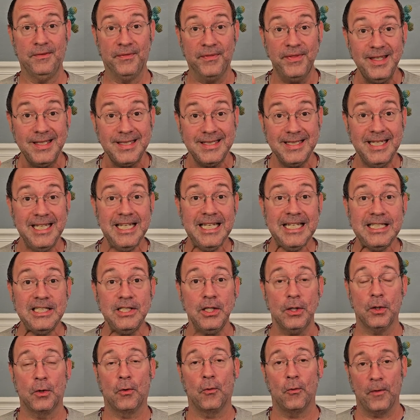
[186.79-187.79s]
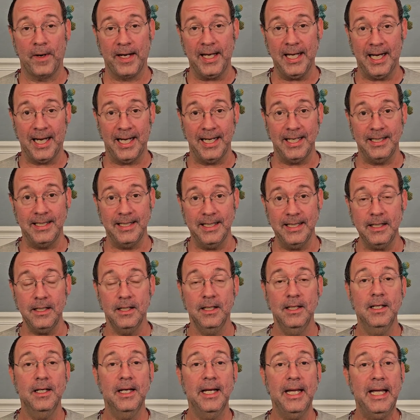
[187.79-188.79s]
This is a great idea,
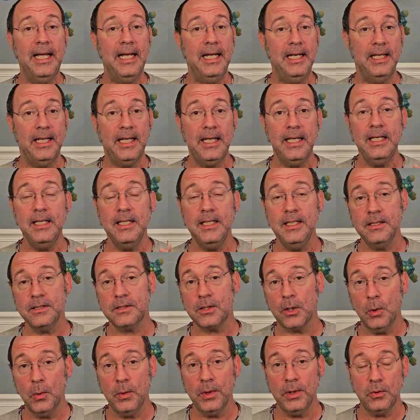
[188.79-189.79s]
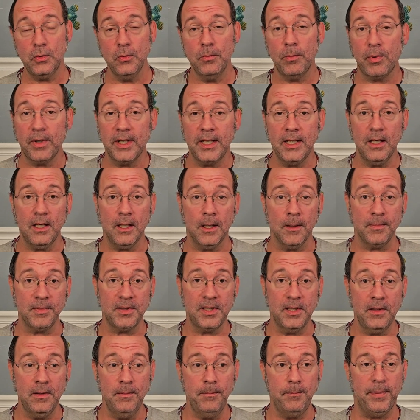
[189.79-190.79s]
and he is going to bring it up
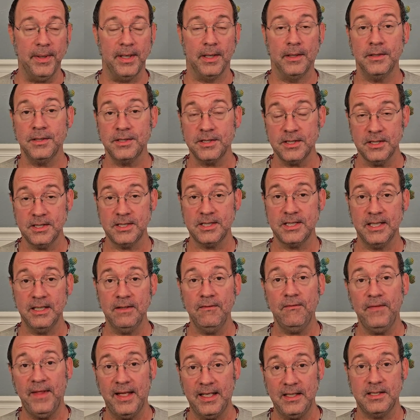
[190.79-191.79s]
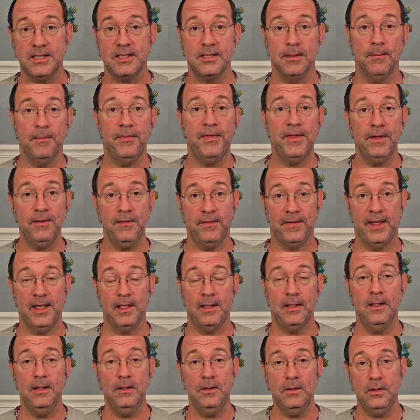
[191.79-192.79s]
to the Beards to see if that's something they
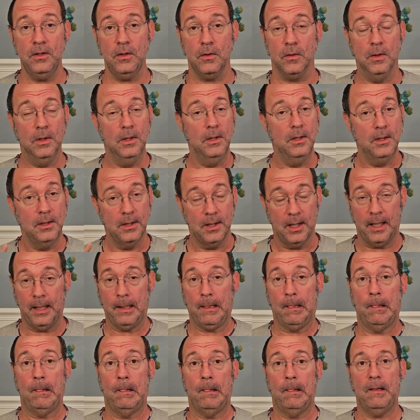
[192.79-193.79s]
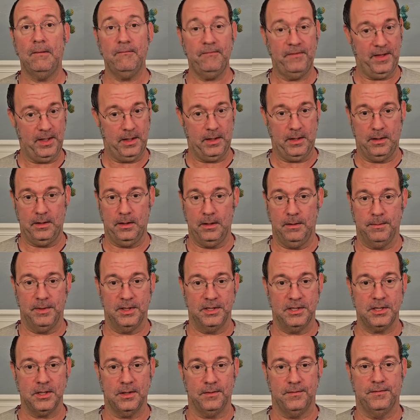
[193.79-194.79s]
can do. I love that idea
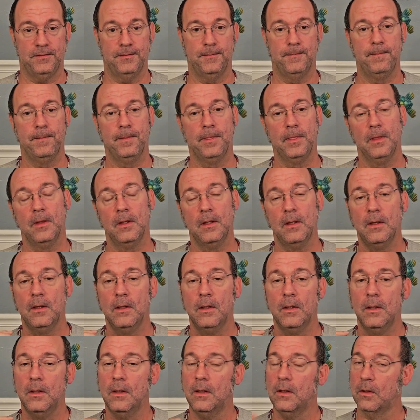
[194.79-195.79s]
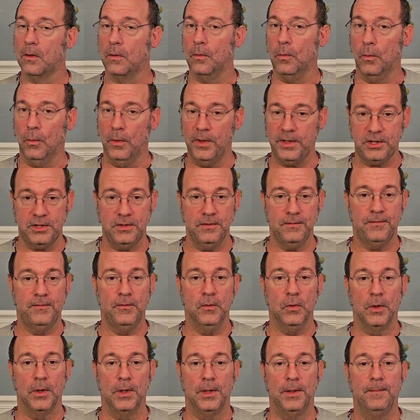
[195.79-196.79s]
myself. Question
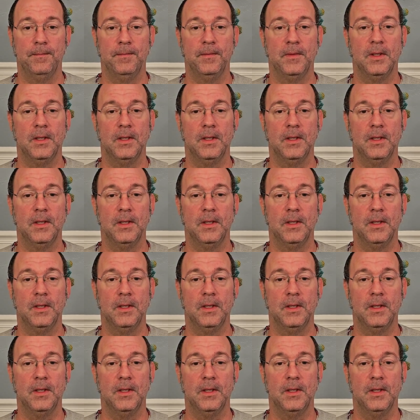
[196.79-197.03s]
4.